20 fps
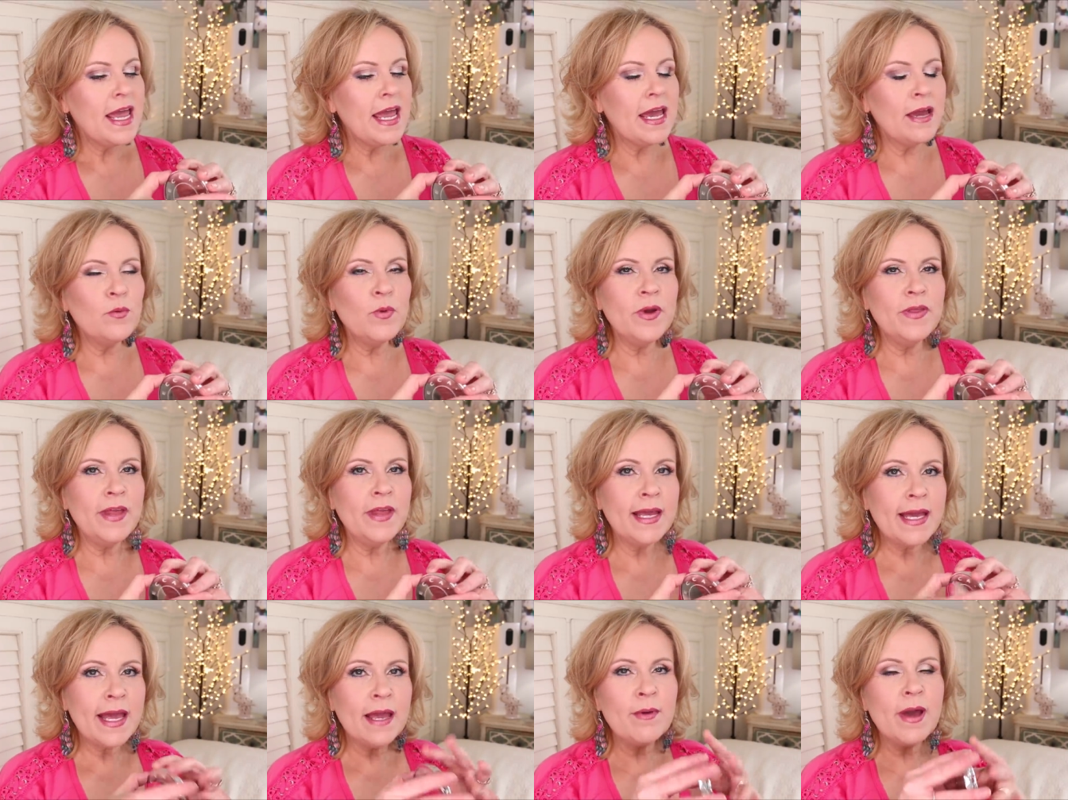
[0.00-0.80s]
And when
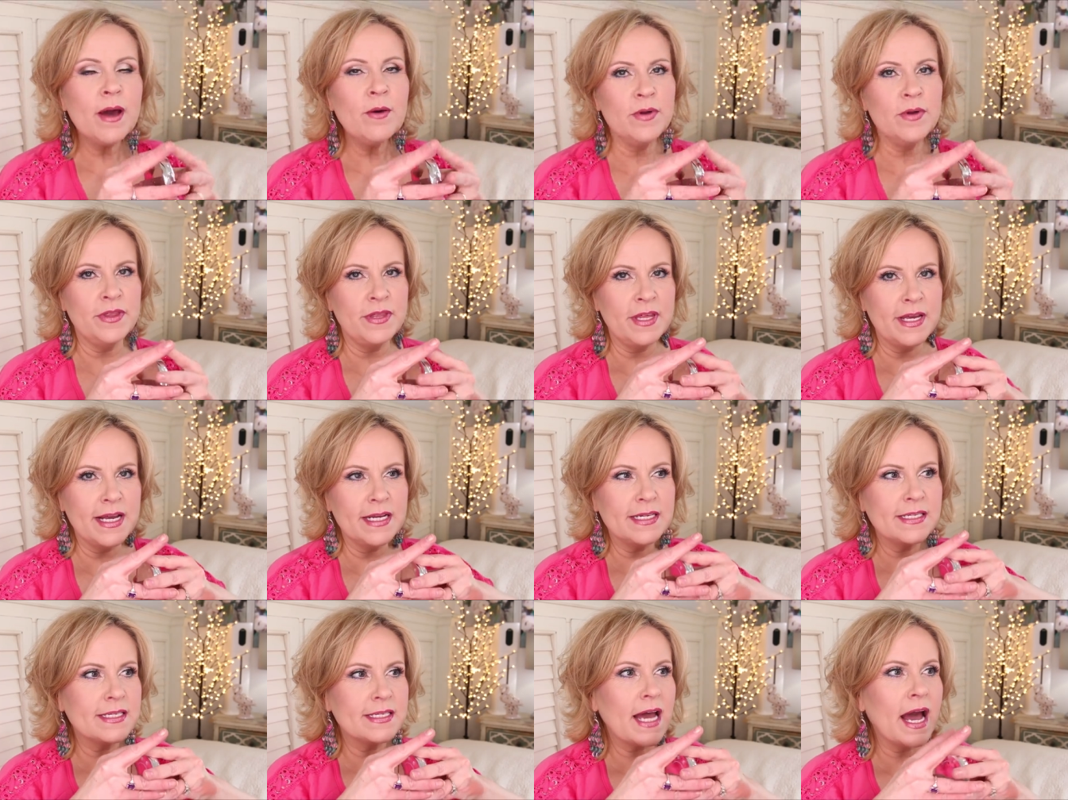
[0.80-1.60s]
they came out with
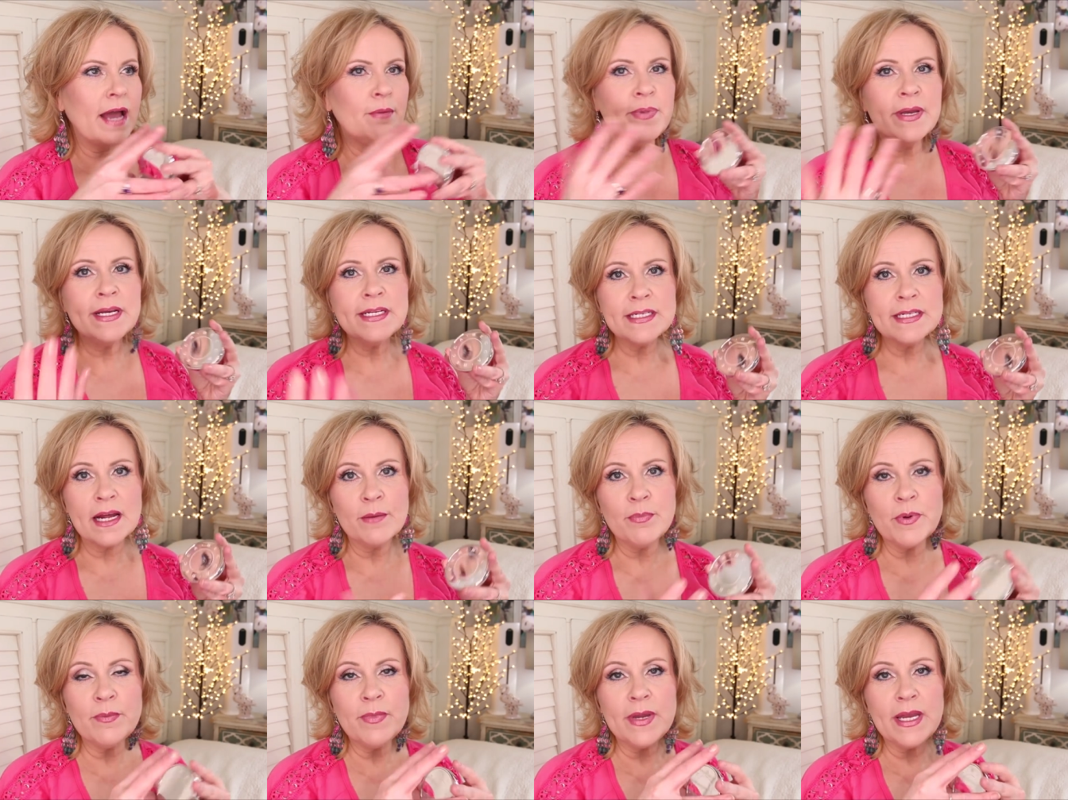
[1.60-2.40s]
this, I picked it
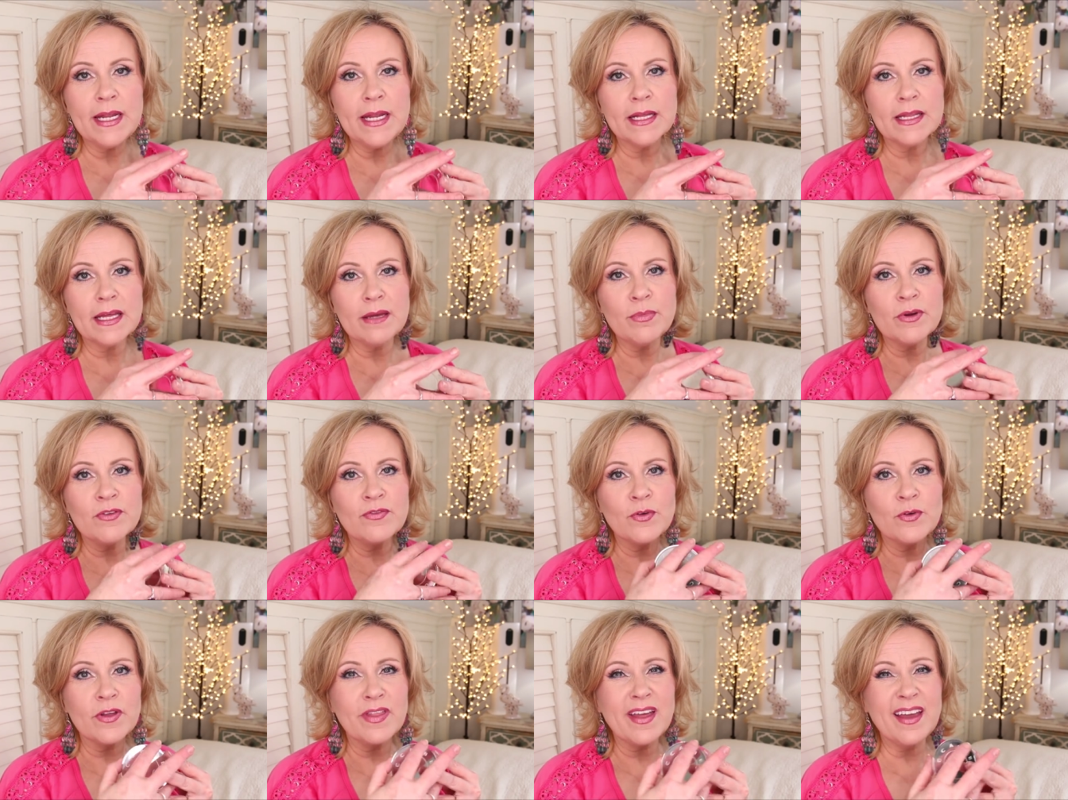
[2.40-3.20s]
up immediately
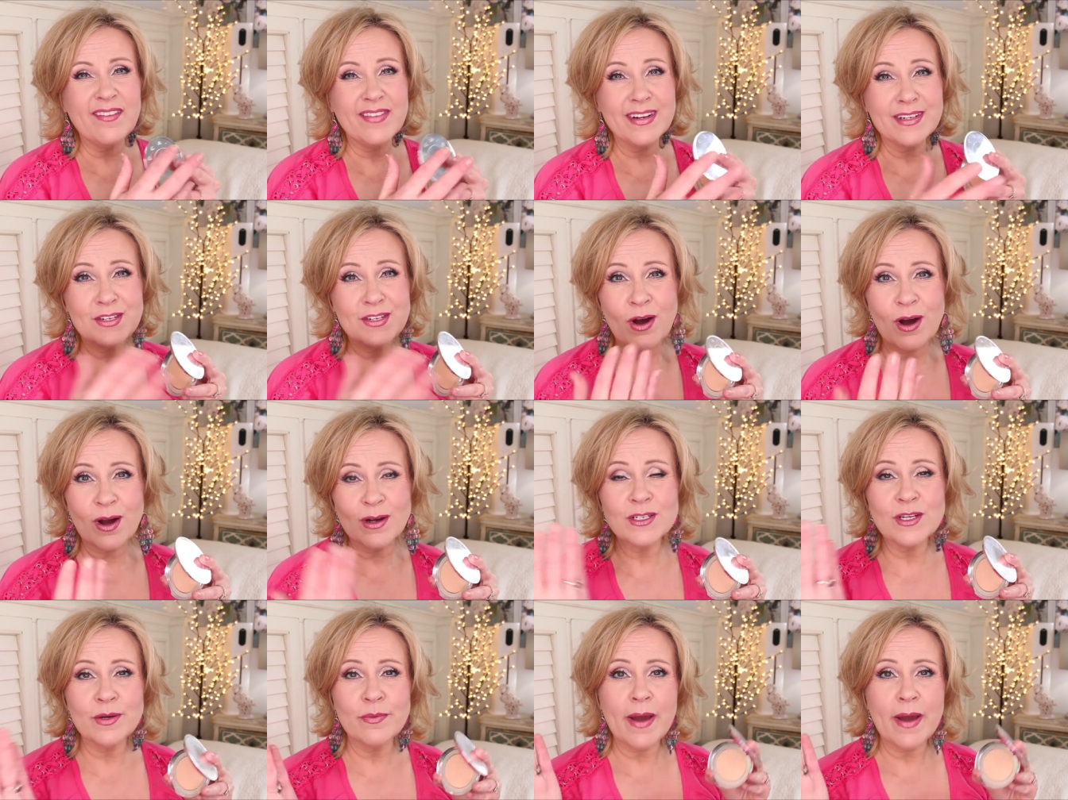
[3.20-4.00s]
before they even
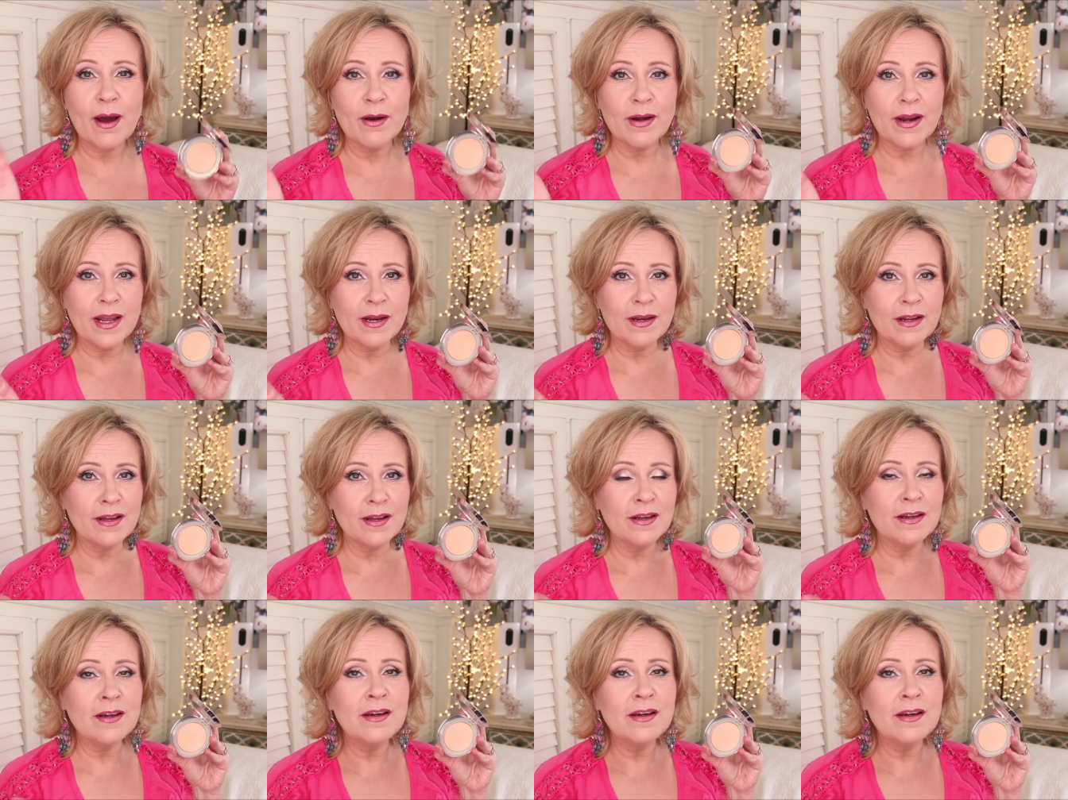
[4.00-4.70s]
talked about it